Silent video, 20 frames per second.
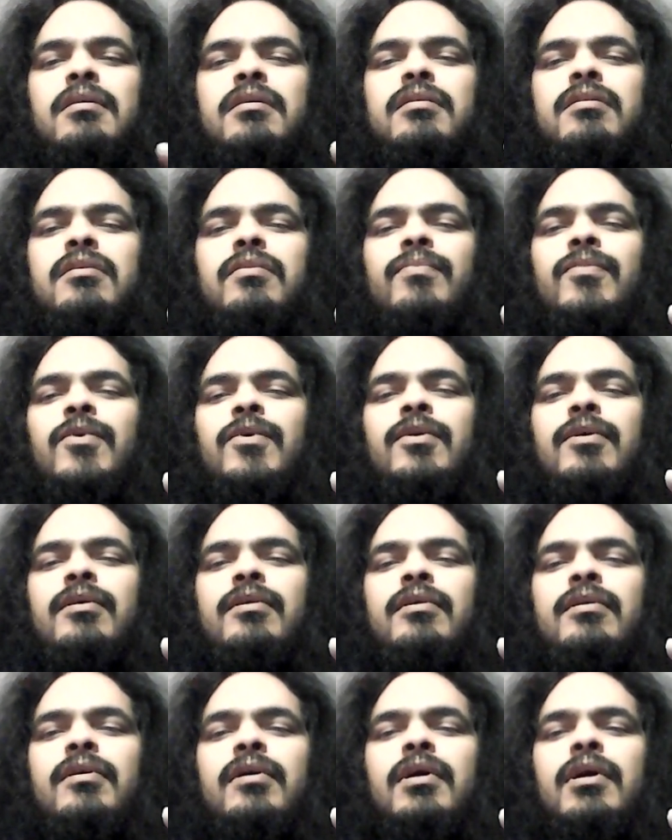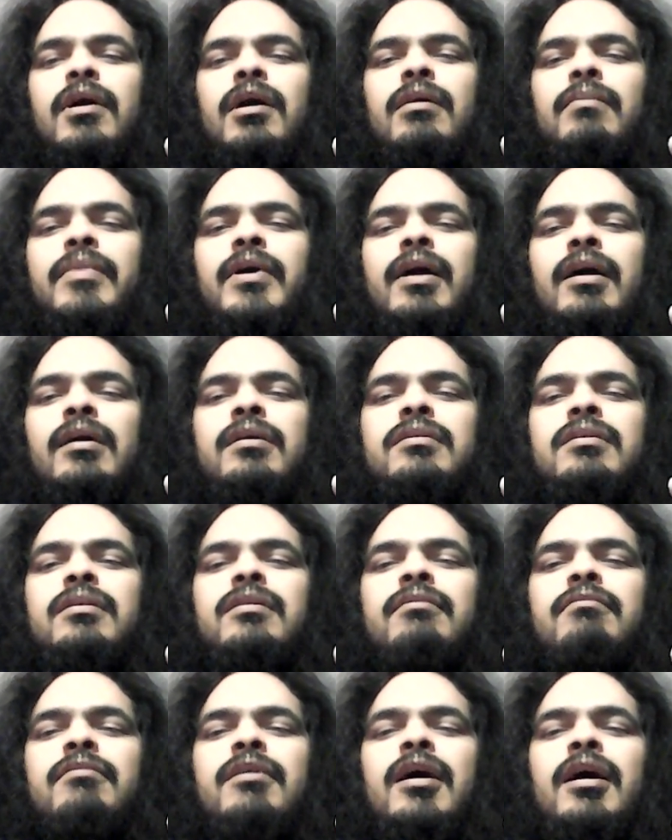the moral compass
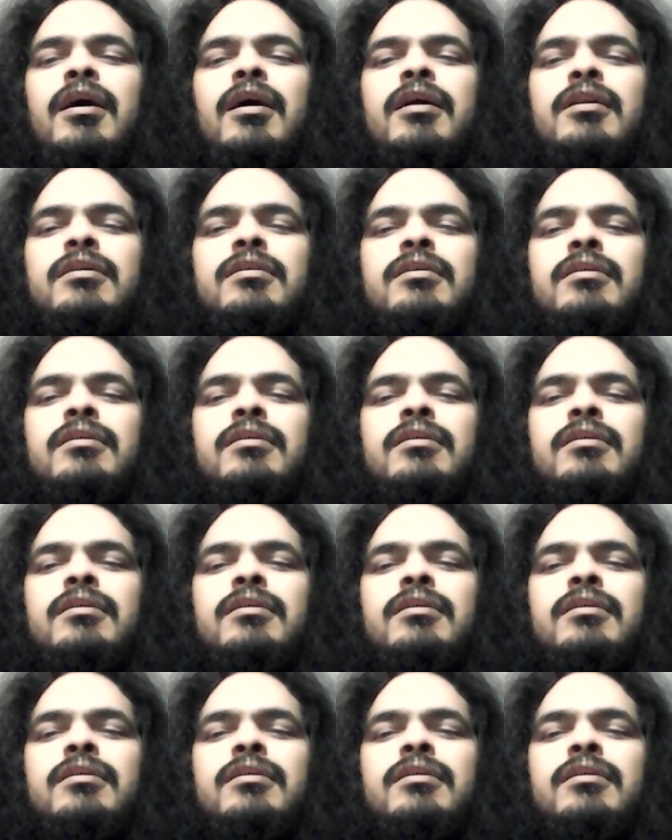of God's